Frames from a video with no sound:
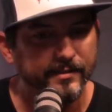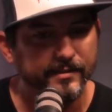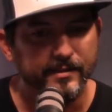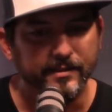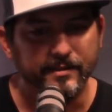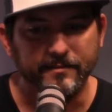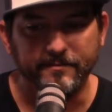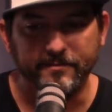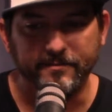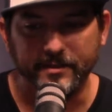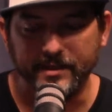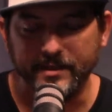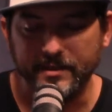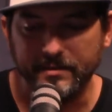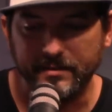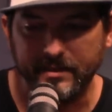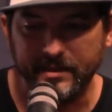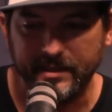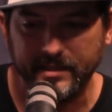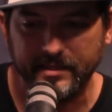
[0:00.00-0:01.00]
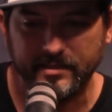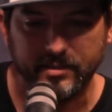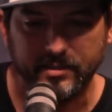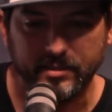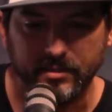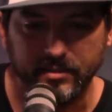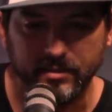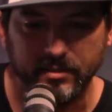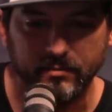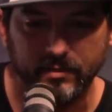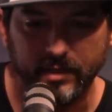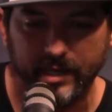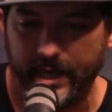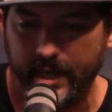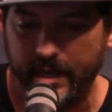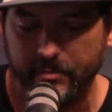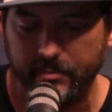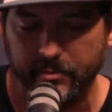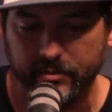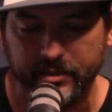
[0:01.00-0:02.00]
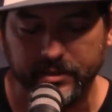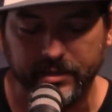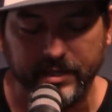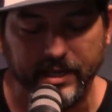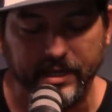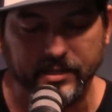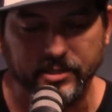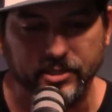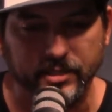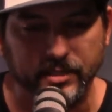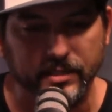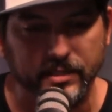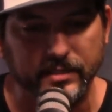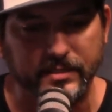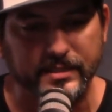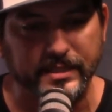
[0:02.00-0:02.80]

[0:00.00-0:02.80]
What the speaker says: if he gets a good, reliable connection.